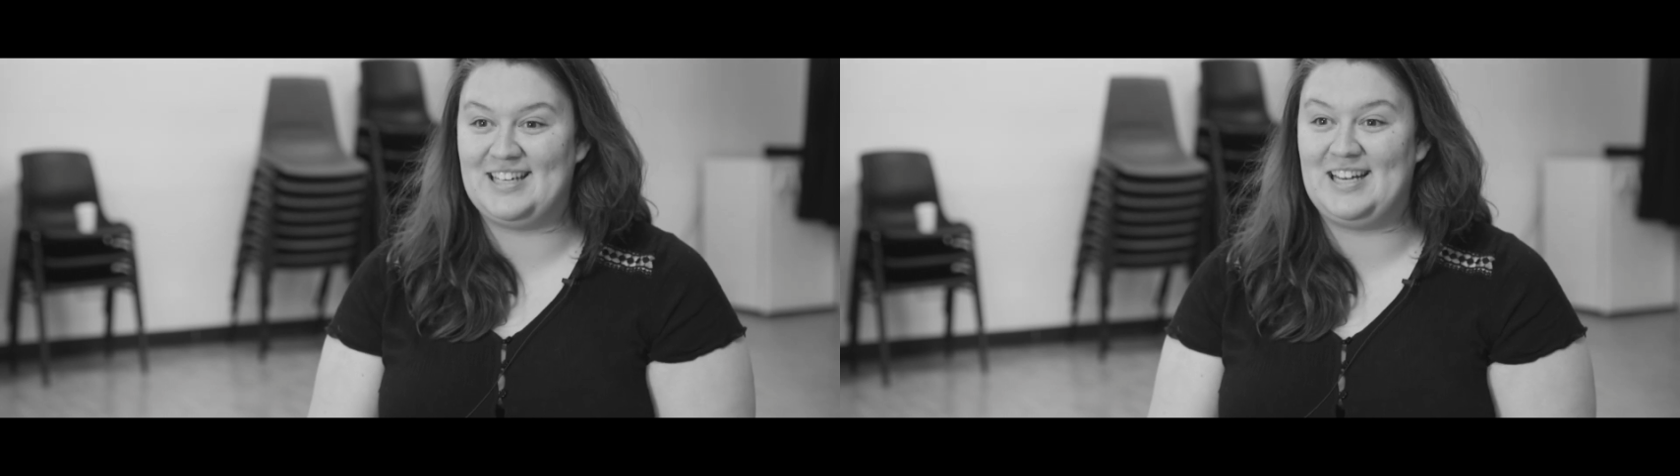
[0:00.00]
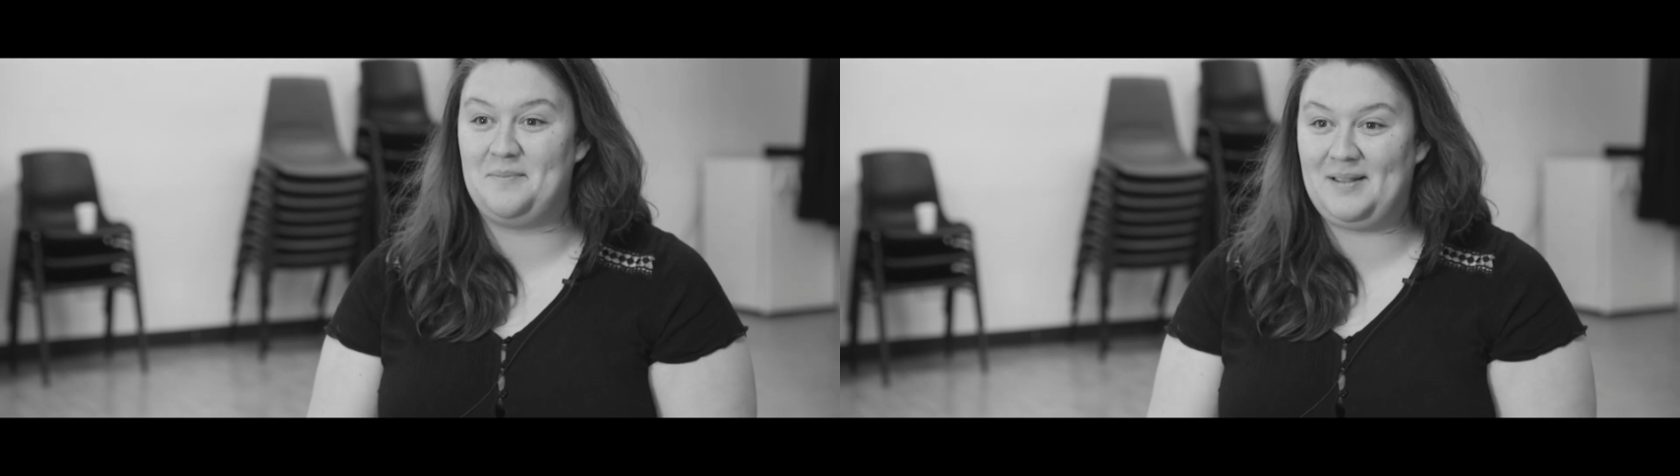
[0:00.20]

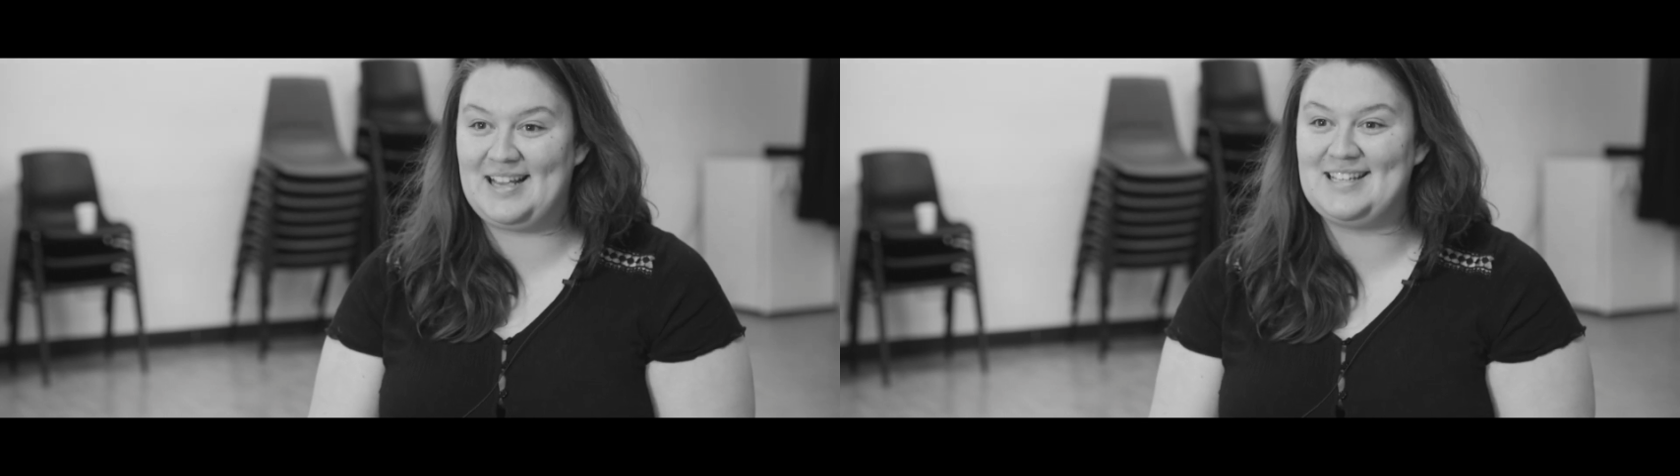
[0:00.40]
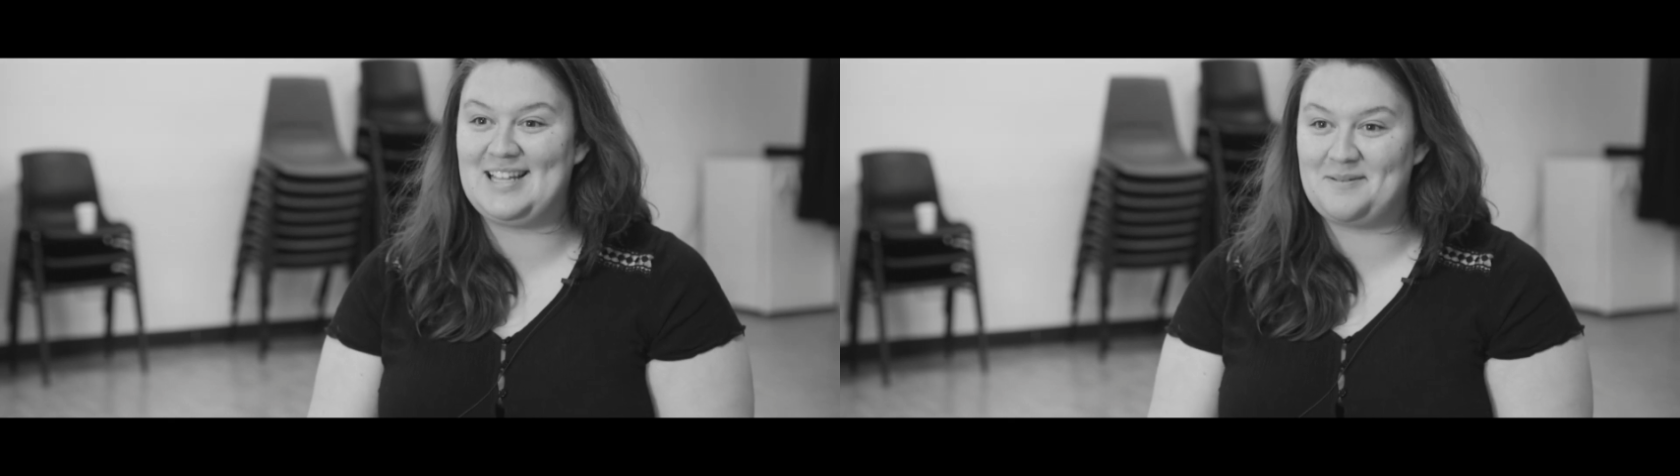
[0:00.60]
in a
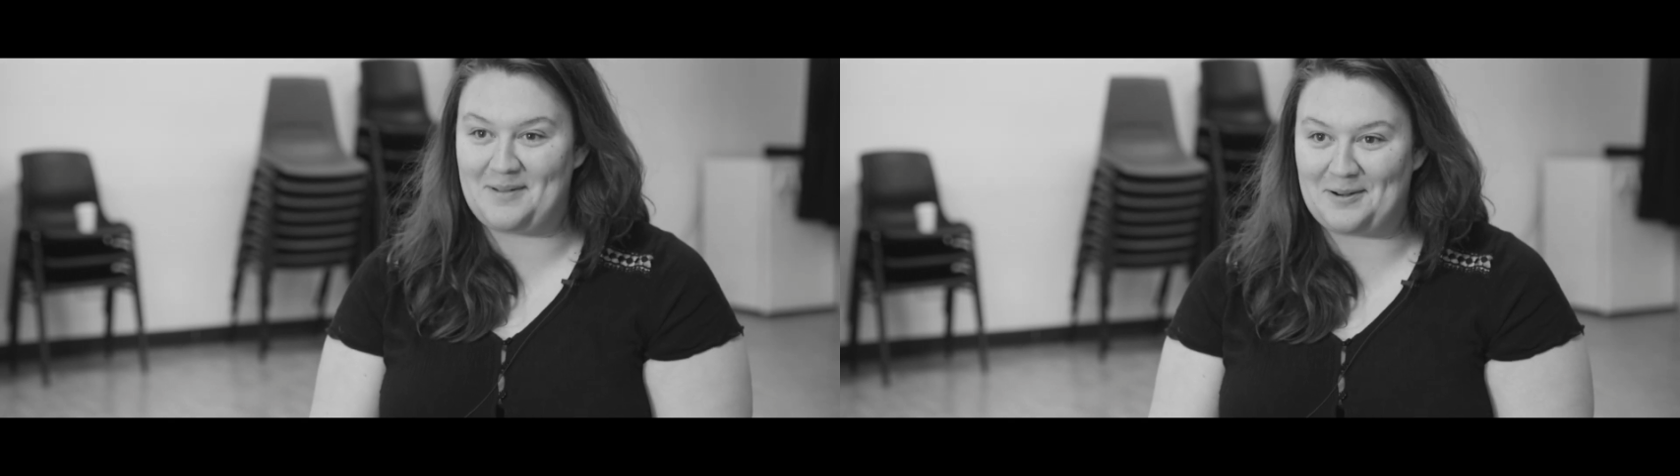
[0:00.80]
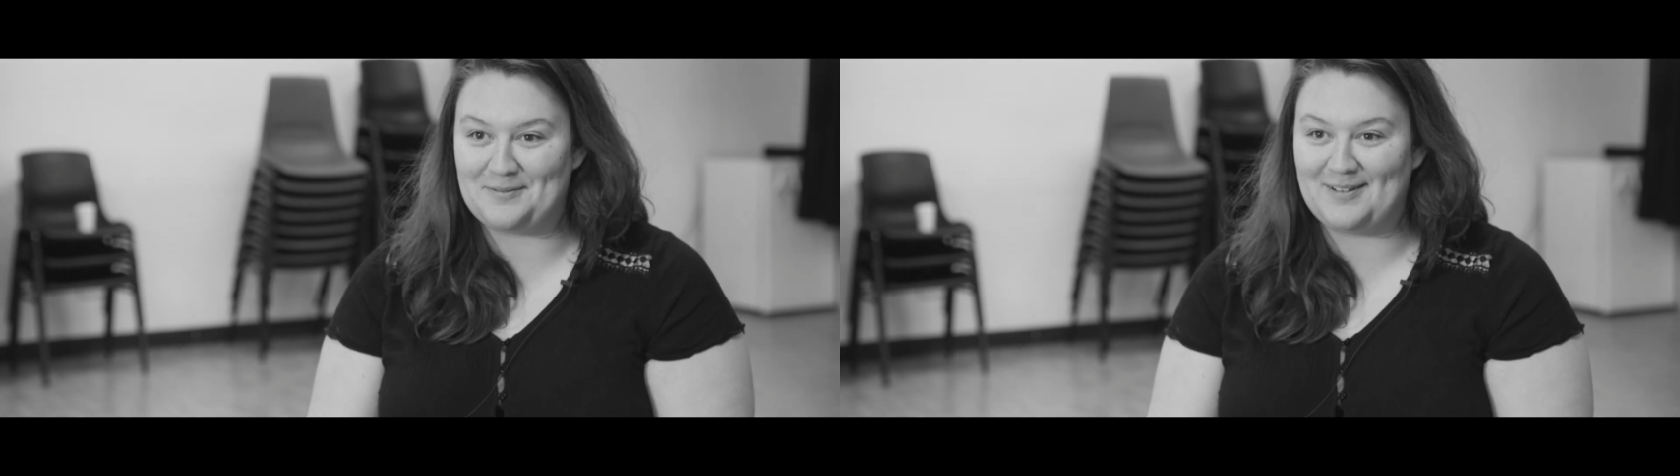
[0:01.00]
place like
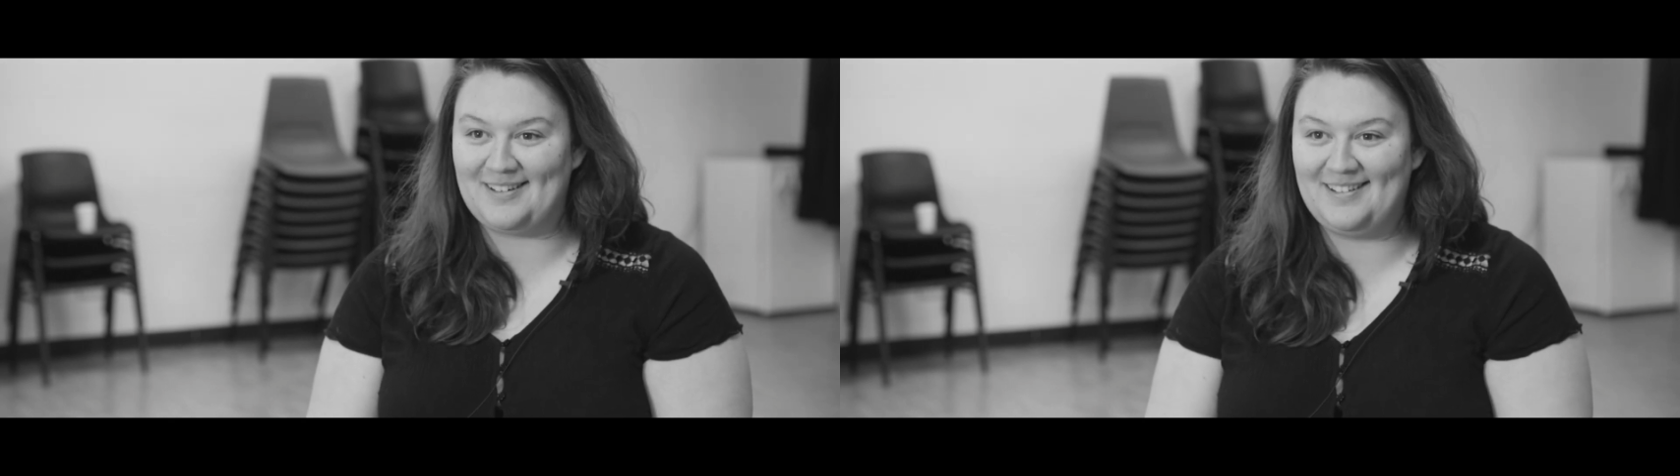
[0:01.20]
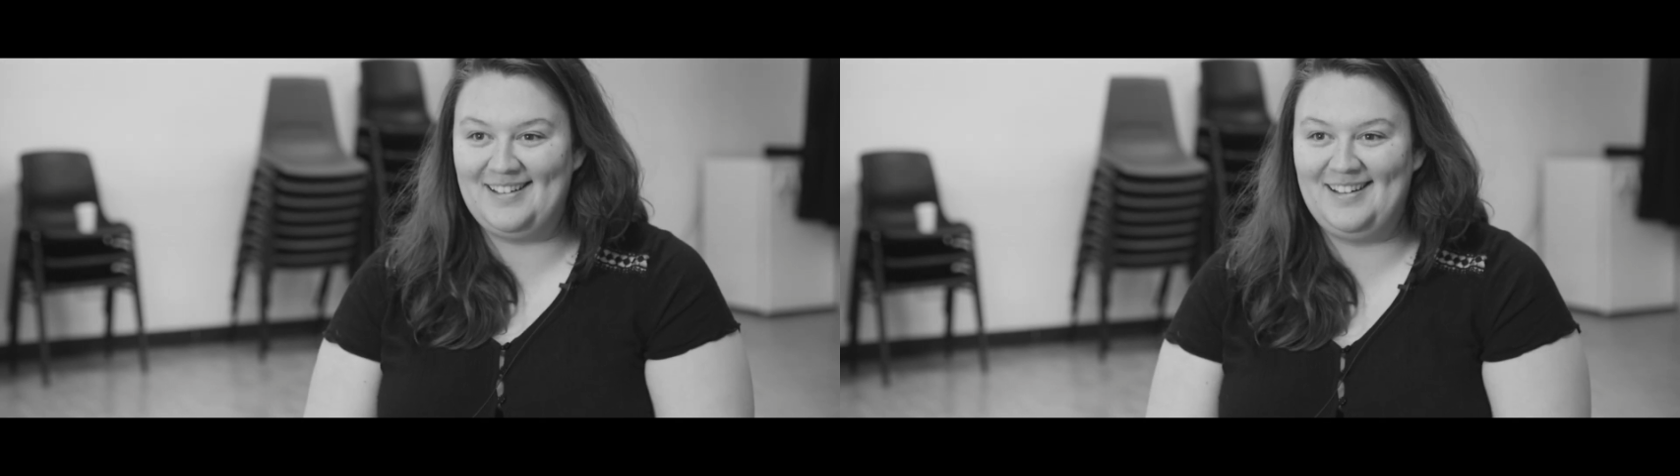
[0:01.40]
Belvoir.